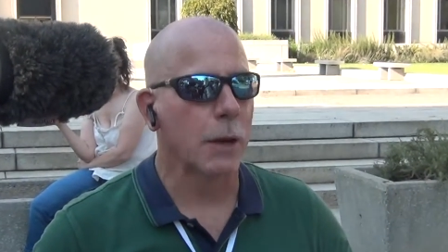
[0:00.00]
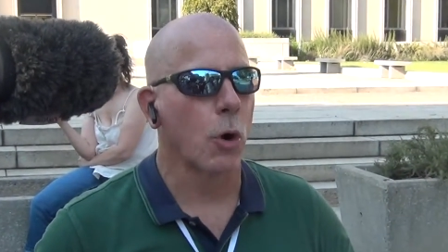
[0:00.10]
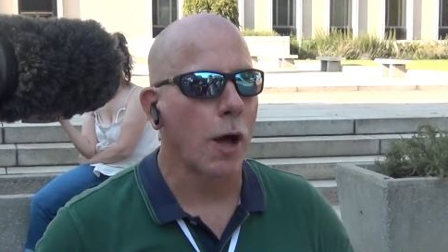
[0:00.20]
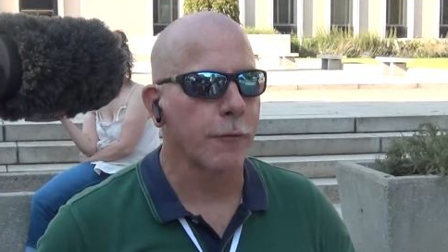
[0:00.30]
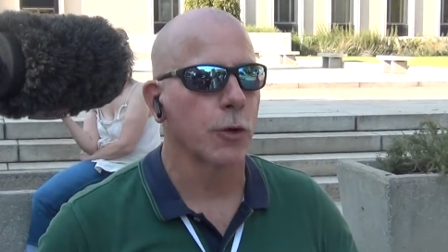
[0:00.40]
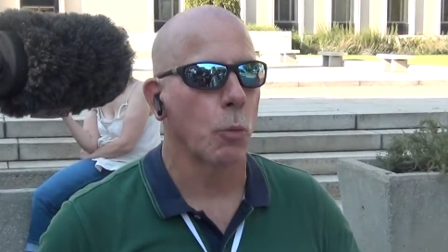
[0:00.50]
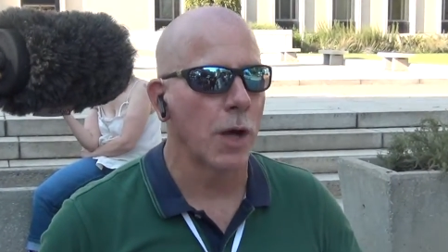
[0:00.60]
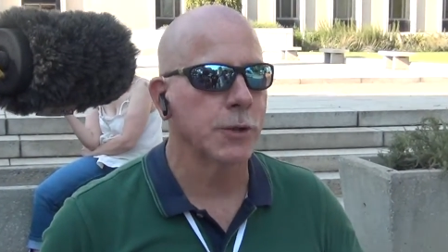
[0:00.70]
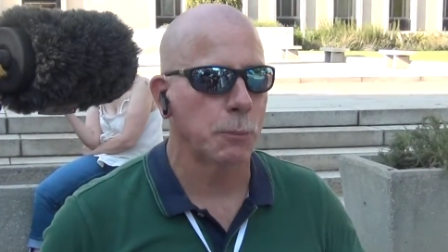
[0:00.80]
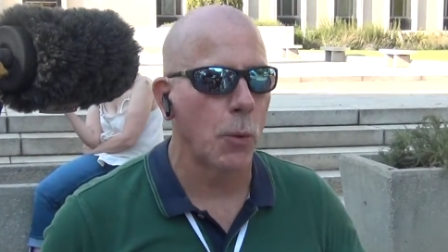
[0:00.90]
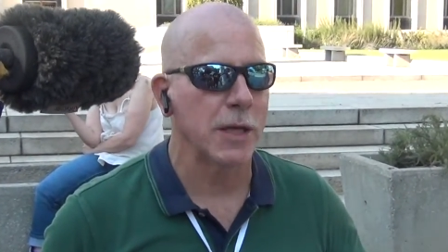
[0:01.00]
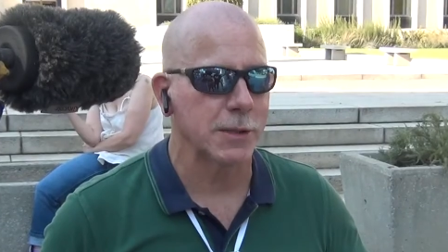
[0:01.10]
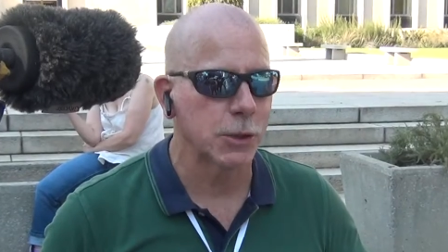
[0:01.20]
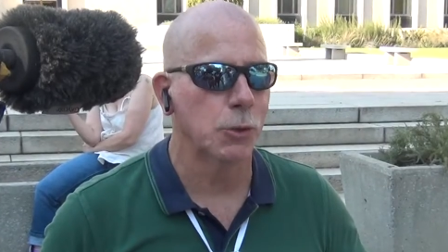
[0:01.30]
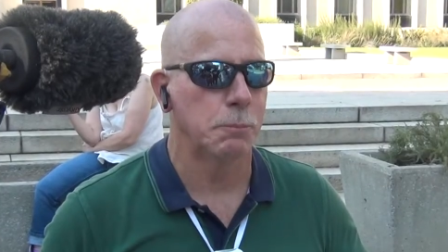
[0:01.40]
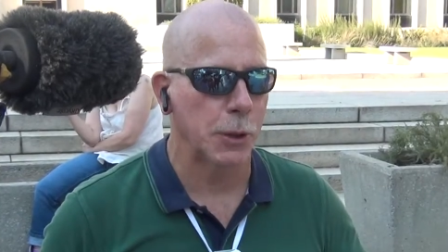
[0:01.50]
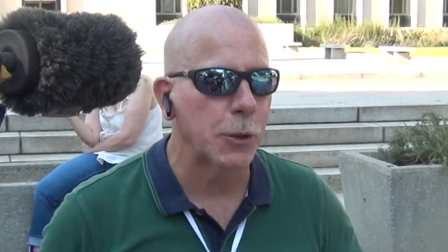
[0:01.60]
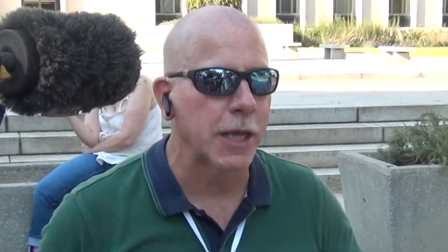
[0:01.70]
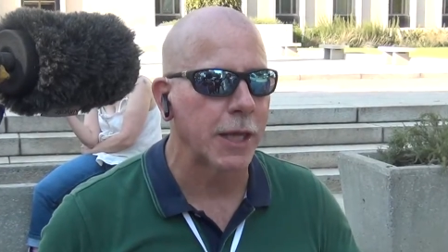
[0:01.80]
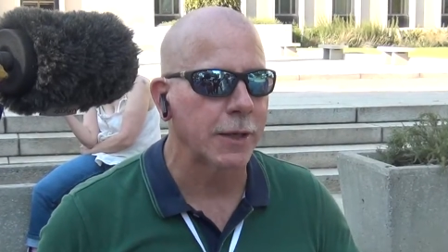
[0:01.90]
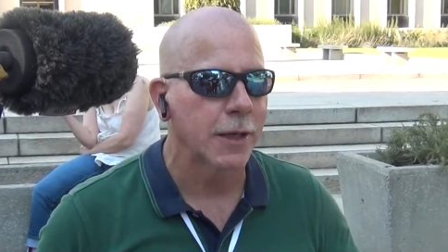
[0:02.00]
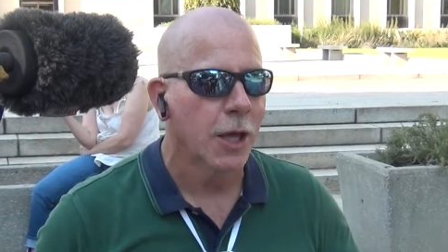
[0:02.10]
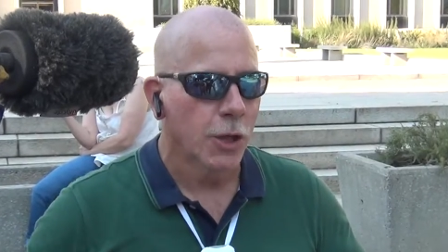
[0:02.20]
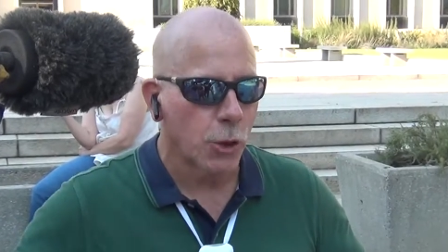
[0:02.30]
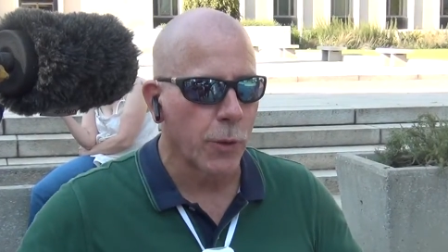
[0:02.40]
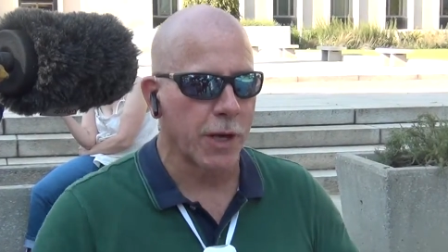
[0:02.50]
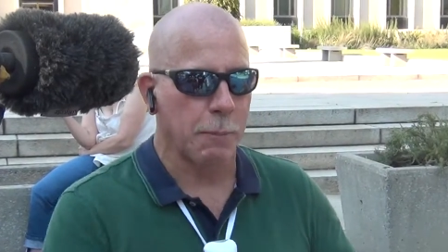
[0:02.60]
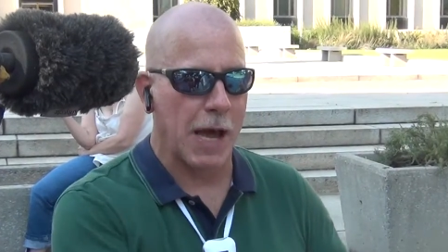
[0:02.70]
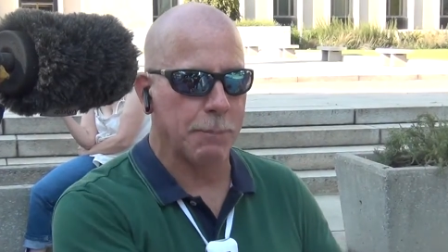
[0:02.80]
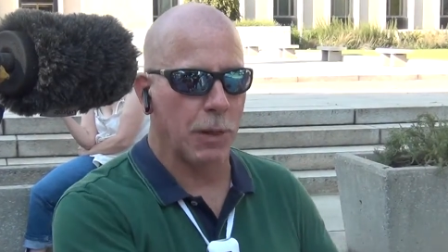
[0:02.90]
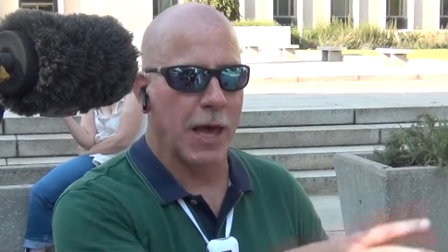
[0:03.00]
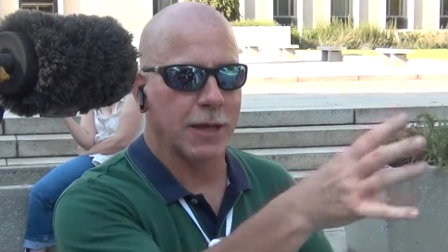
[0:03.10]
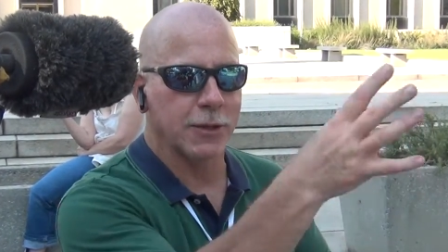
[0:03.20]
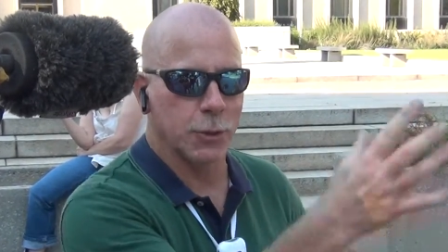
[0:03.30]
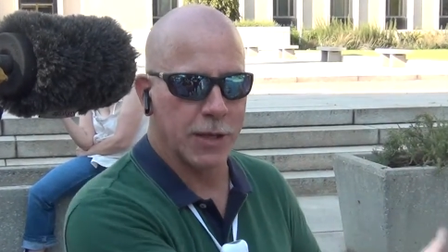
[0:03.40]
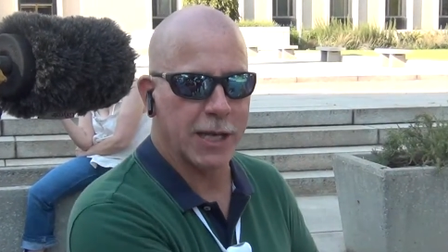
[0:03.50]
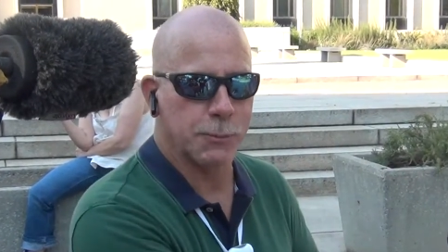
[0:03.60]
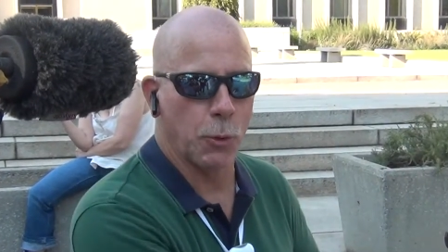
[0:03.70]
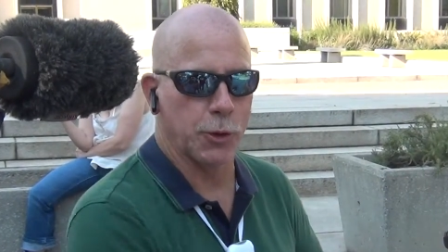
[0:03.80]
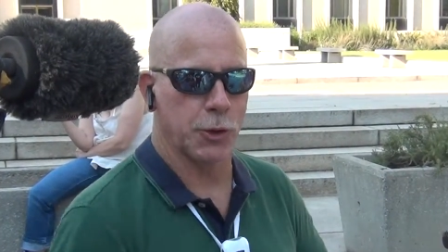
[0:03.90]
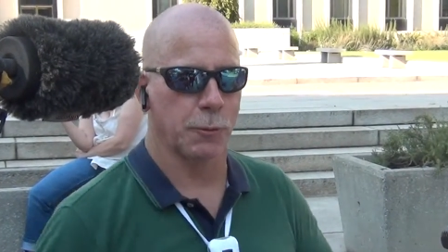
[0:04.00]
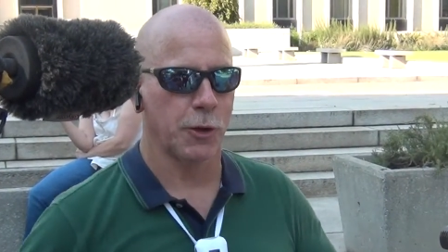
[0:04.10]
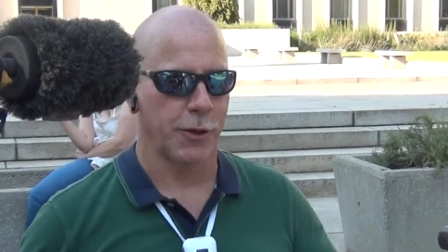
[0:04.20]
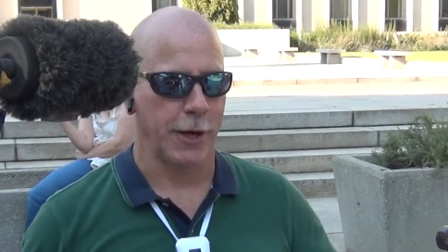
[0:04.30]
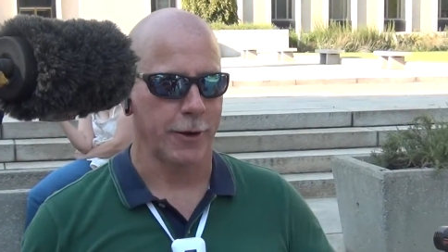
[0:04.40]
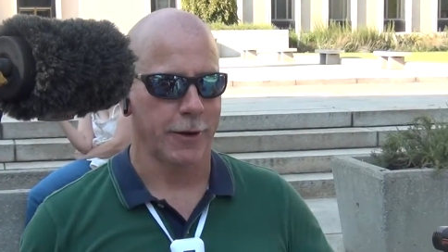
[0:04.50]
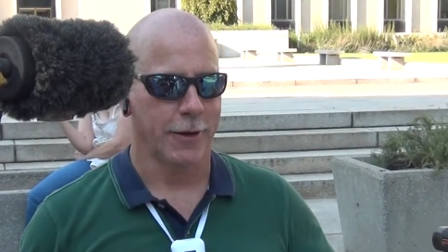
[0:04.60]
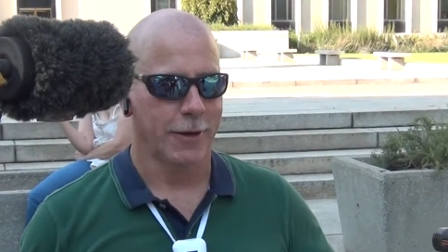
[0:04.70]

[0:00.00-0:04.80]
They were offered $1.2 billion to run a pipeline to an export terminal there.